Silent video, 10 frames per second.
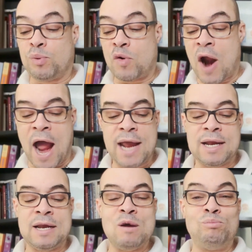
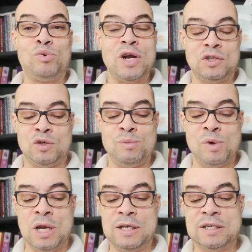pride and embrace
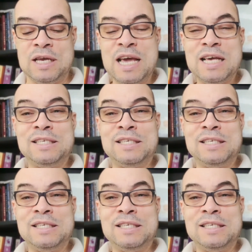humility,